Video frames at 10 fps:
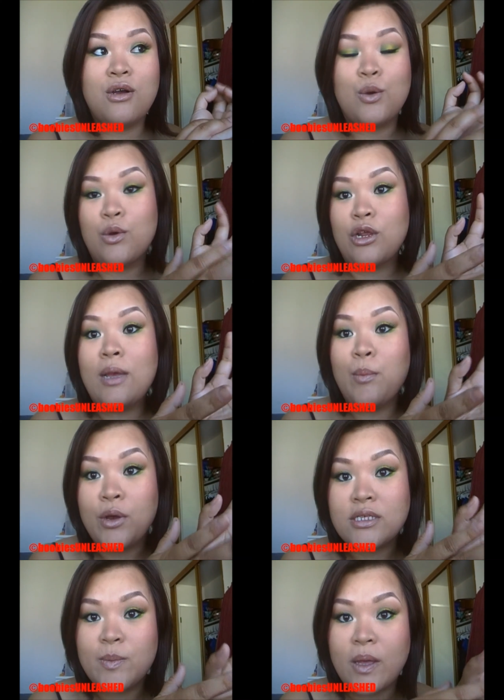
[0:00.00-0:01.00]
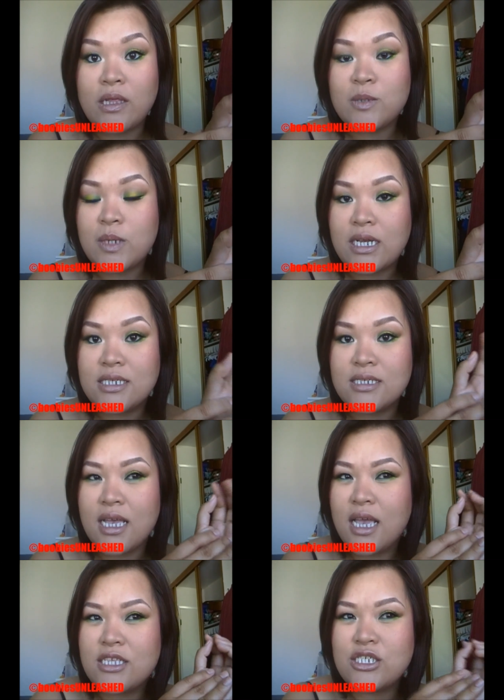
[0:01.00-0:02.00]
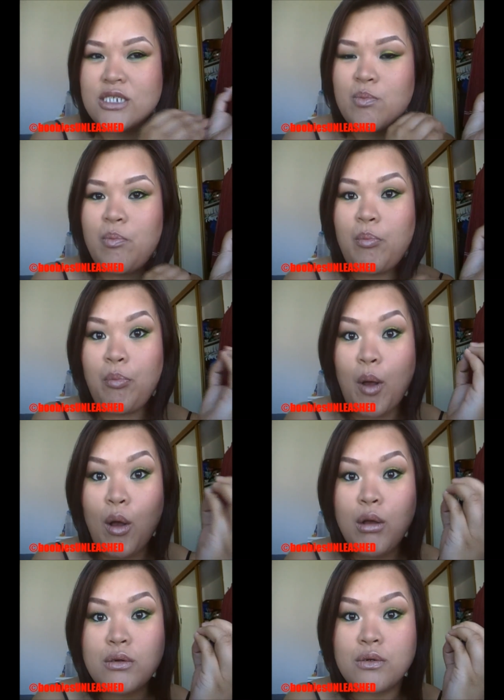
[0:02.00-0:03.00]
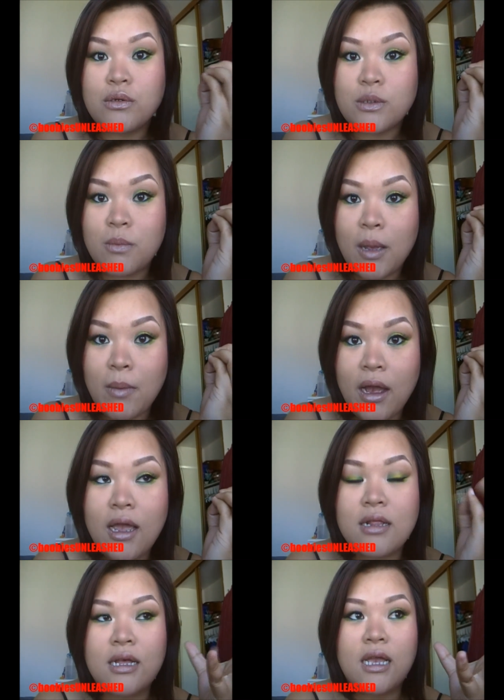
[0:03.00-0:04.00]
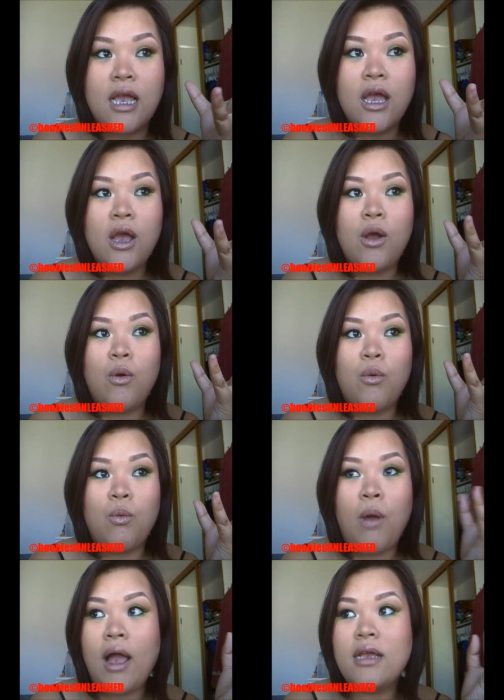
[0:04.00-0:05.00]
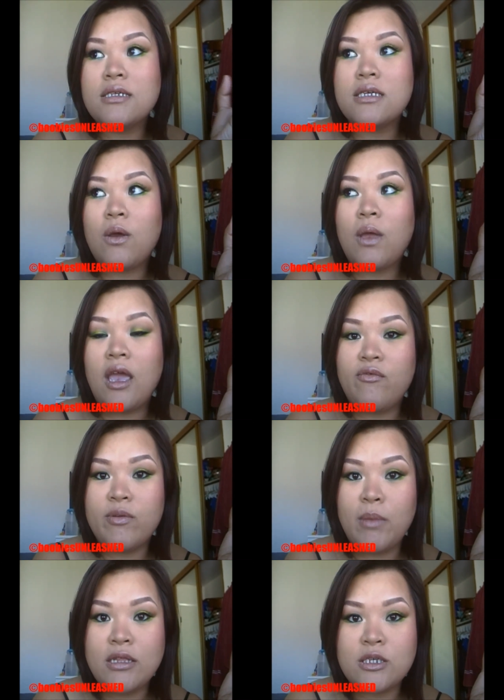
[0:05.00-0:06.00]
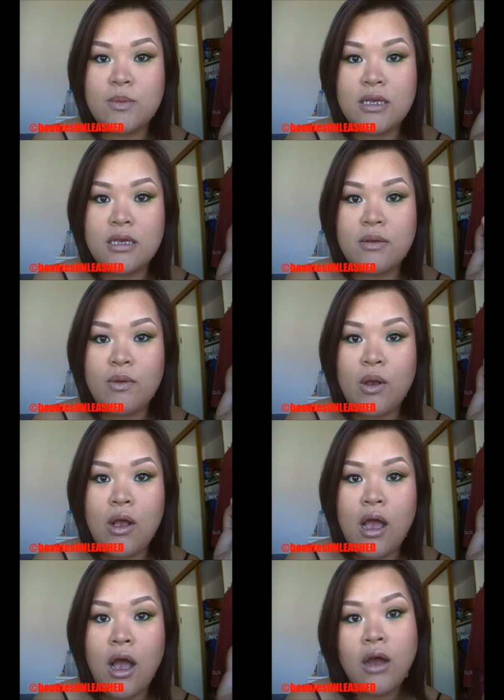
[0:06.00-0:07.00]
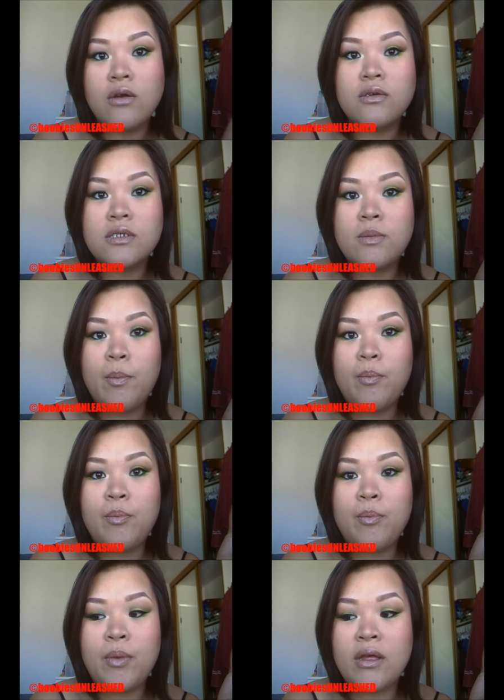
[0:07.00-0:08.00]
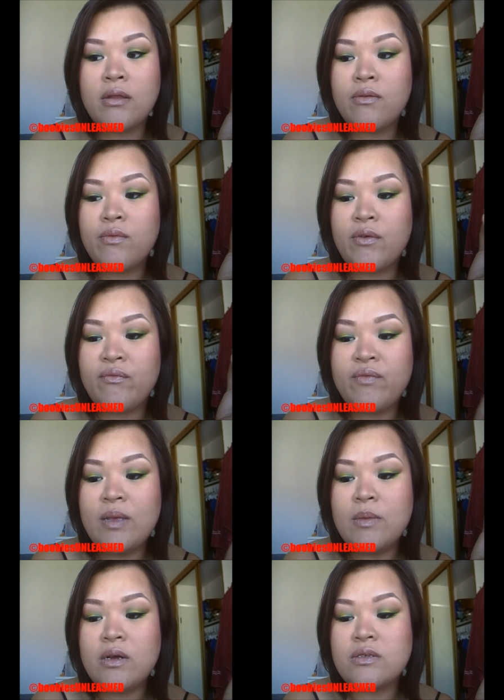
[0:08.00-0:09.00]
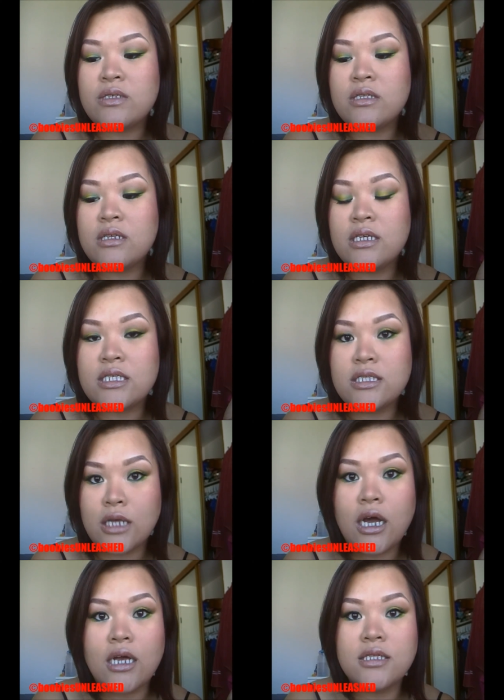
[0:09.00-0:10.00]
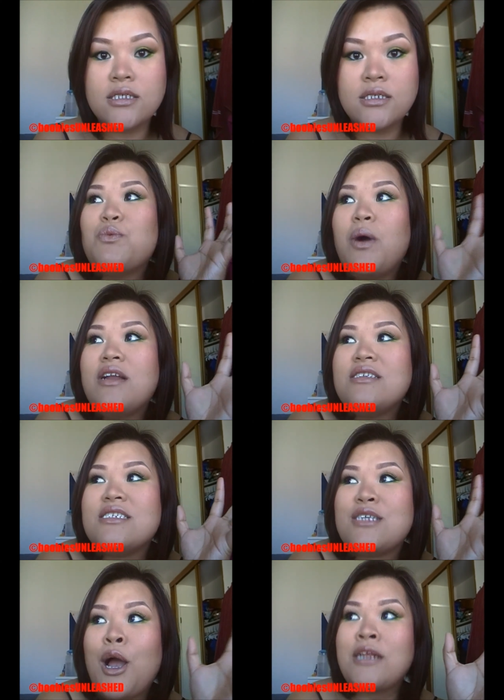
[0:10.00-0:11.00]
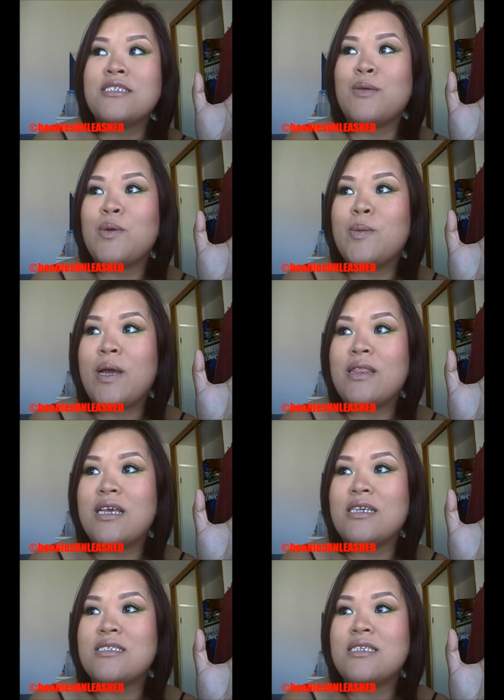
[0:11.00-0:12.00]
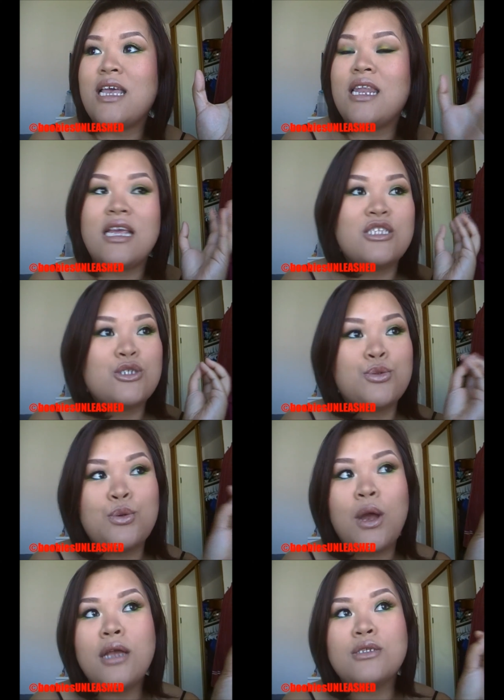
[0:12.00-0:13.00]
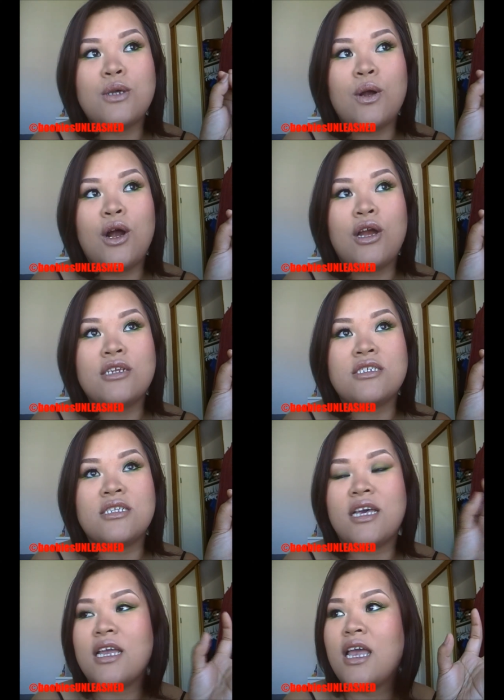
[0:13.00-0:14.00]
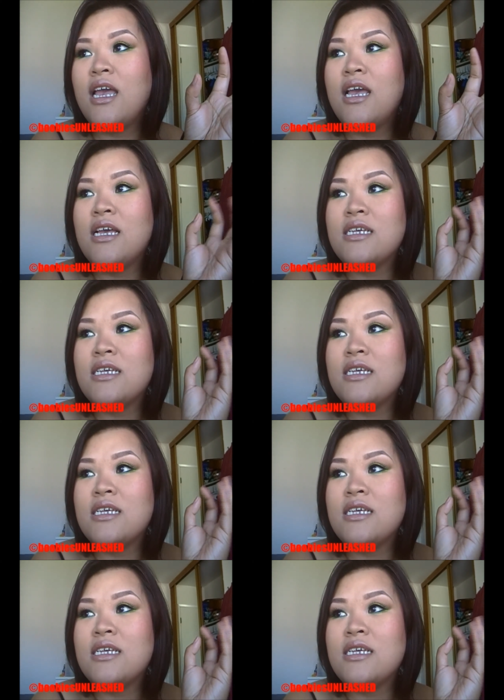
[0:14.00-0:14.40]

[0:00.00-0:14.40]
oh inputs about this because it just boggles my mind like why is it okay for men to be hoes but for females it's not I wanted to talk to someone about this and i try so hard to like